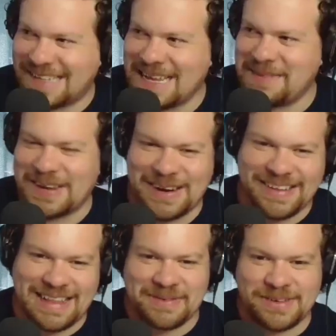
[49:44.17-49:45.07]
deep, you
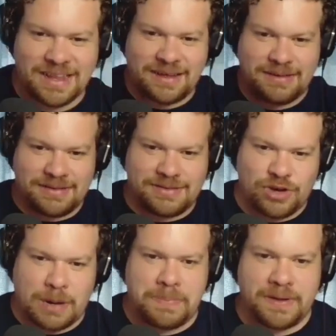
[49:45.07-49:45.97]
know? That was like
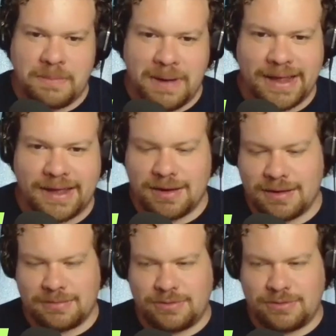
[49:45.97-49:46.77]
dropping the mic.